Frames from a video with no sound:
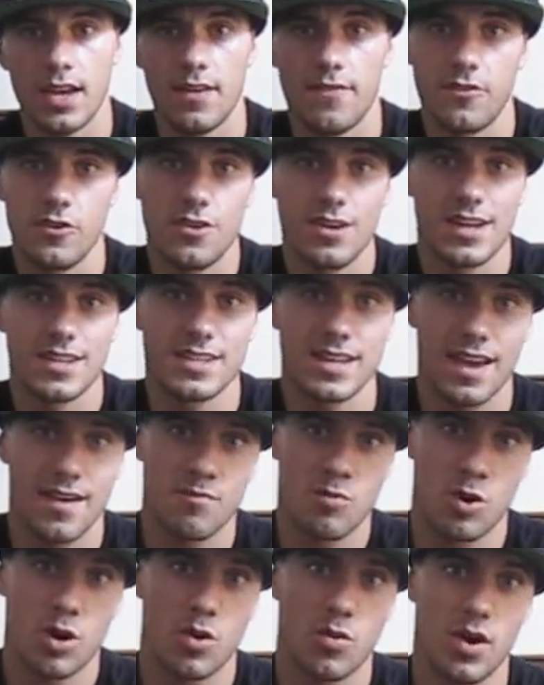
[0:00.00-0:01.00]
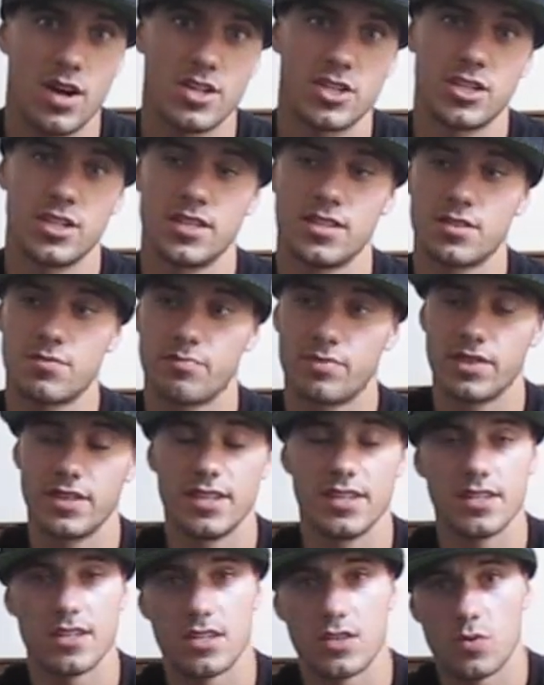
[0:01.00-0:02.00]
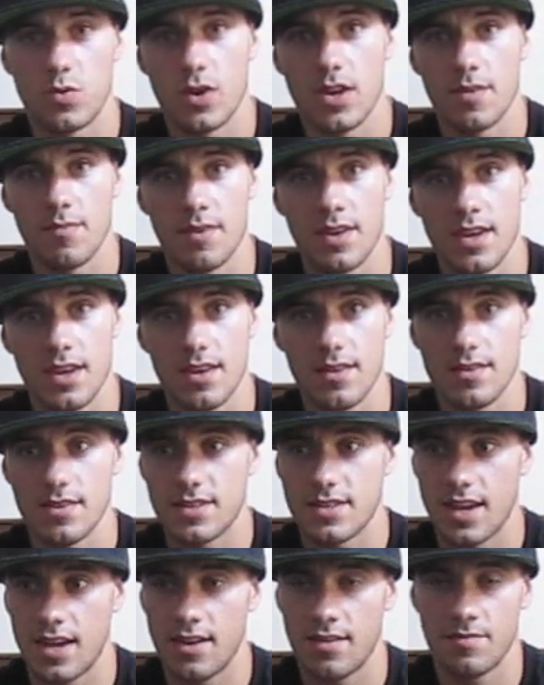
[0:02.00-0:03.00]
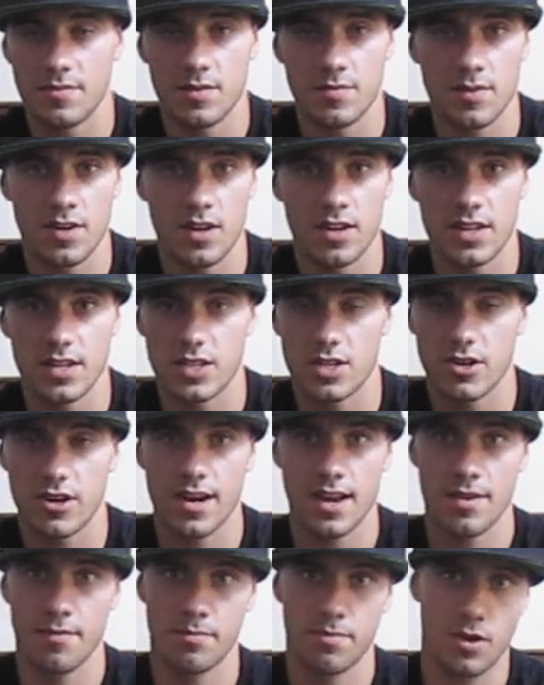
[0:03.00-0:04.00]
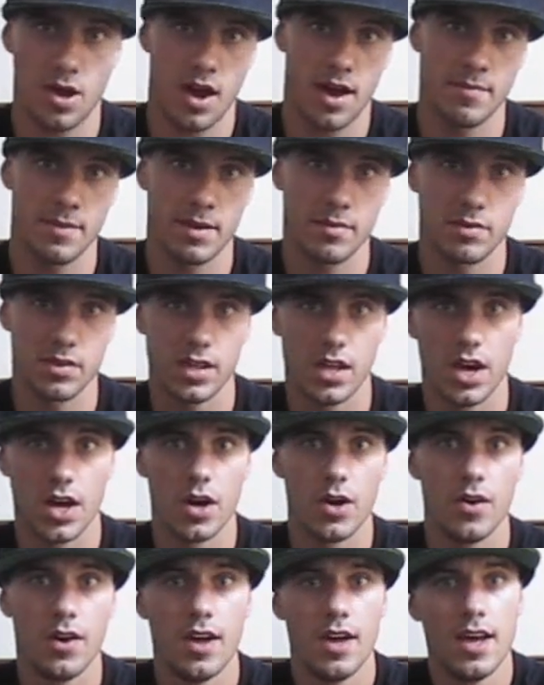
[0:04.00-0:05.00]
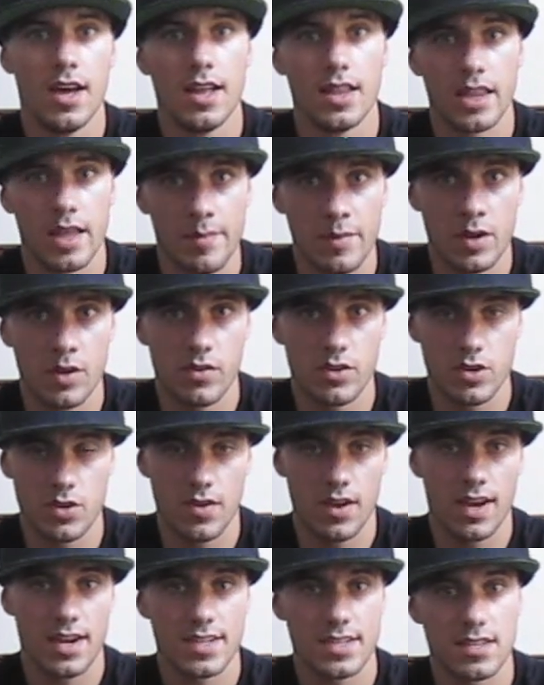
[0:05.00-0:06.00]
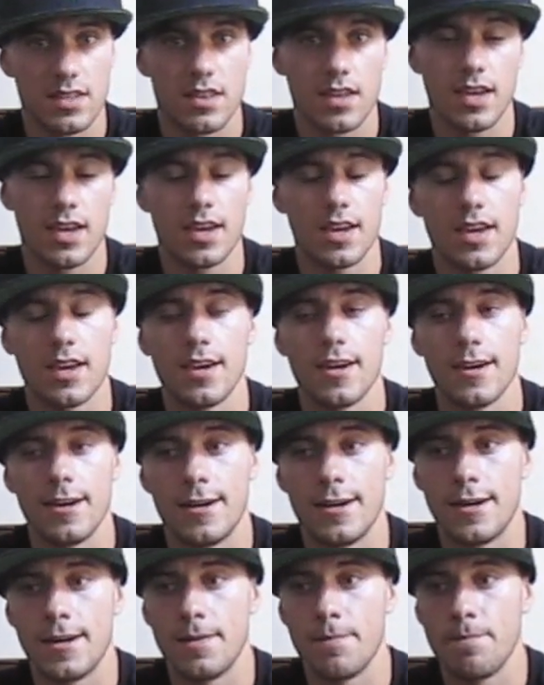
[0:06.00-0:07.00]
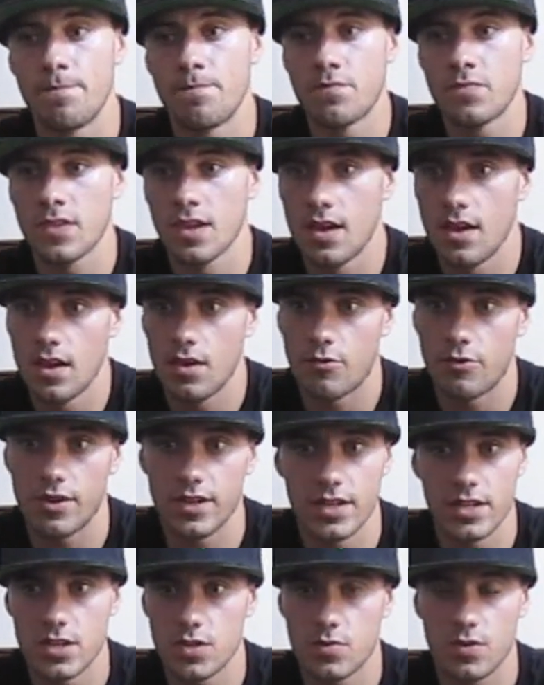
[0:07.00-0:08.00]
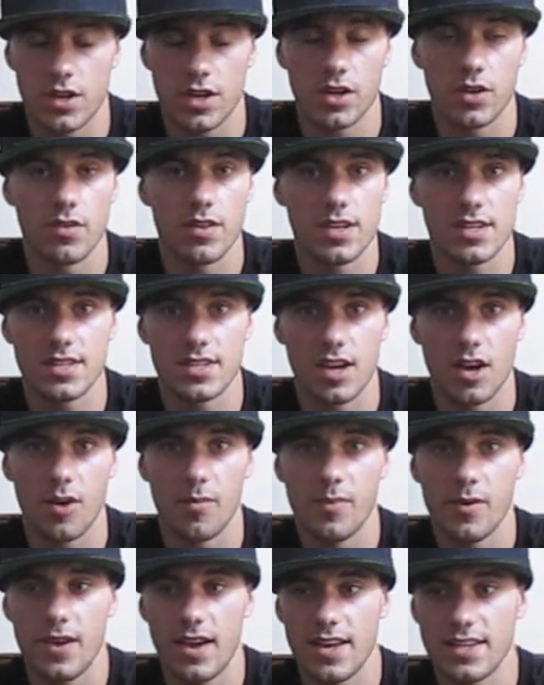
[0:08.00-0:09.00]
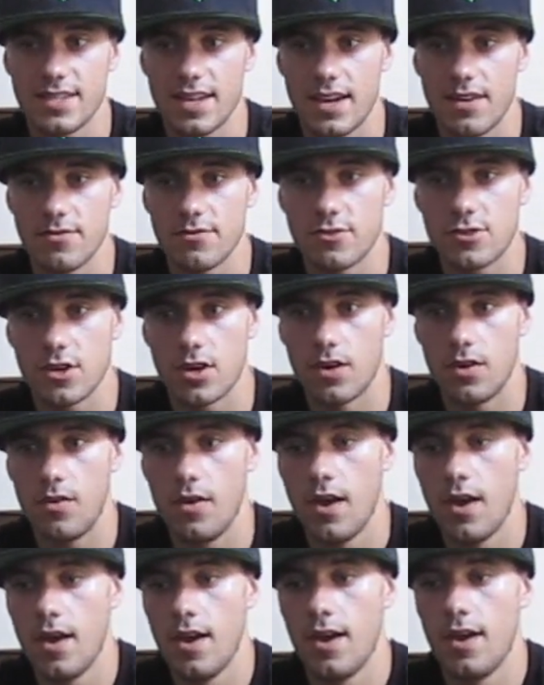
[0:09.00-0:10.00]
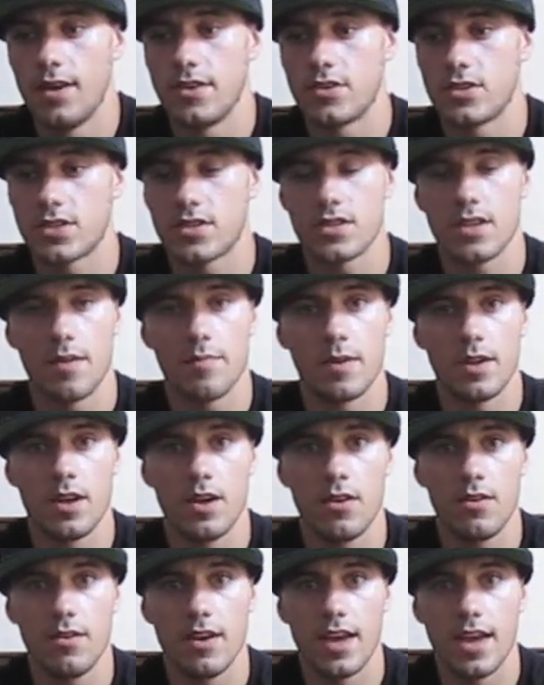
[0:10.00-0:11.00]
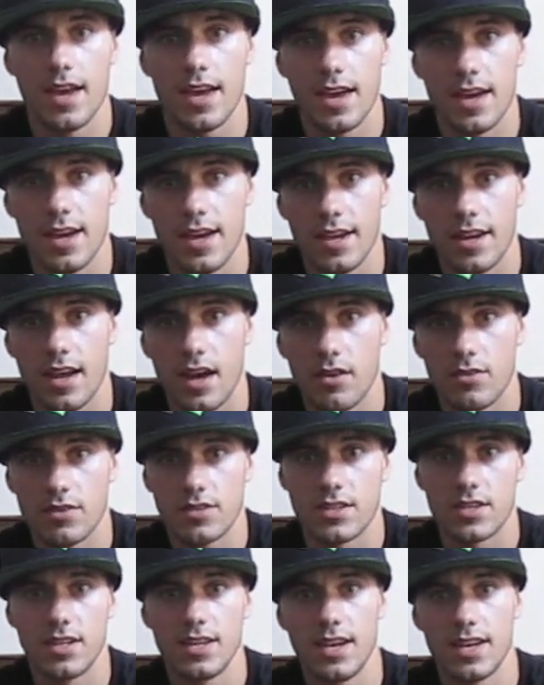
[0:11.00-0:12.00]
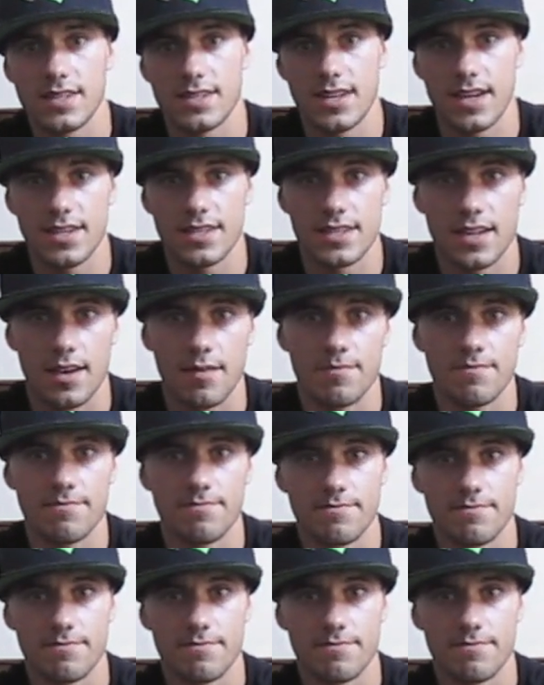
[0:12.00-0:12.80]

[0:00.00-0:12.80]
If you guys have more questions, please tweet me, send them to me on Instagram, comment below. Let me know what you guys think. Really just want to do this to help you guys out. So just let me know, and I'll see you guys next time.